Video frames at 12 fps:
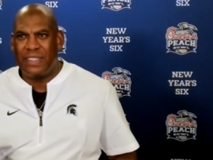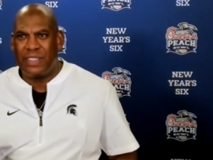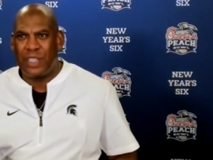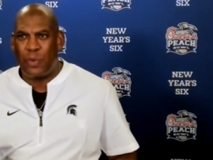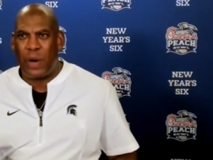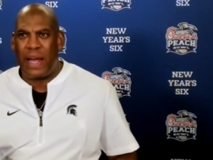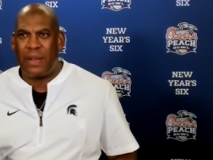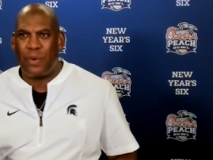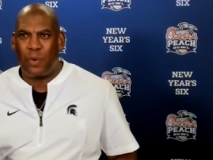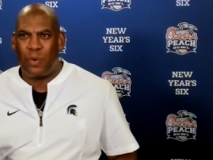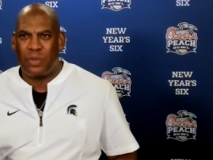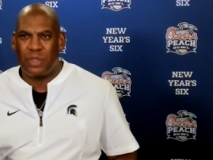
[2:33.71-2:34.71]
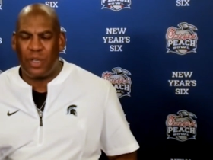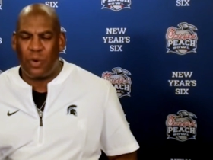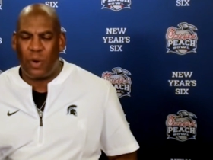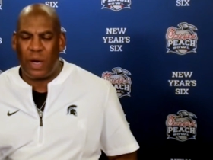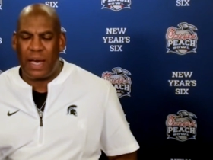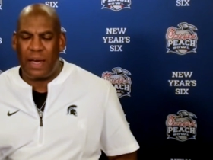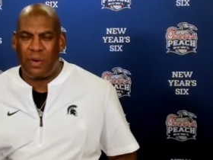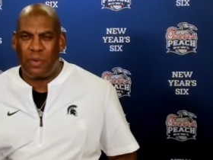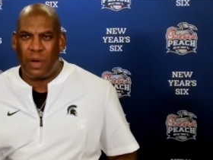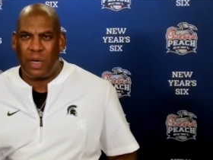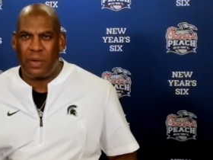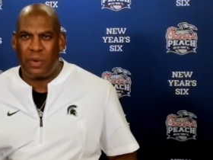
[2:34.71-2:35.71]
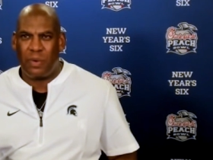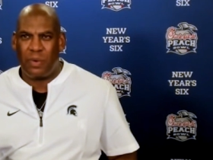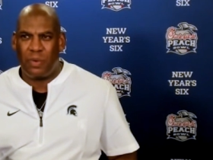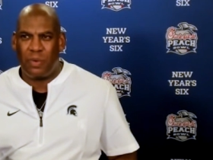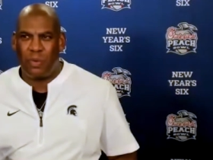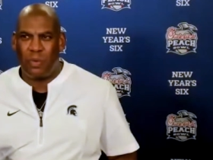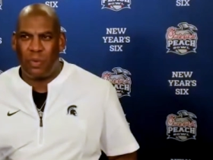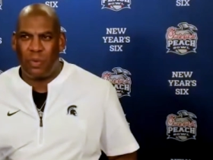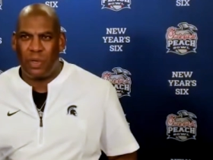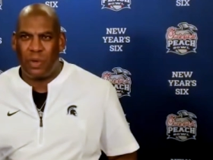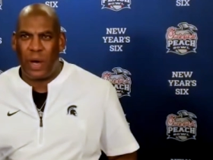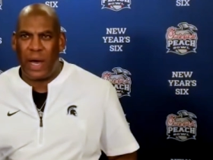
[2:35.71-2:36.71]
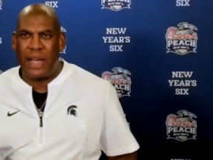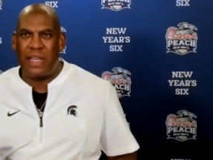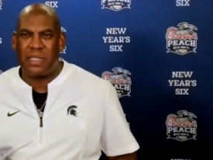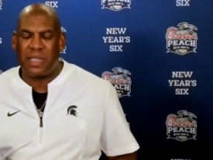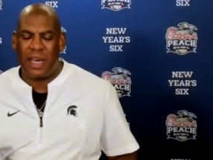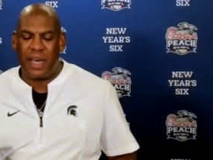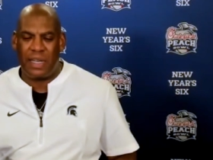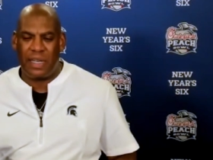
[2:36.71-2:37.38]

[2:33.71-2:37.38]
said why you know why why why is that?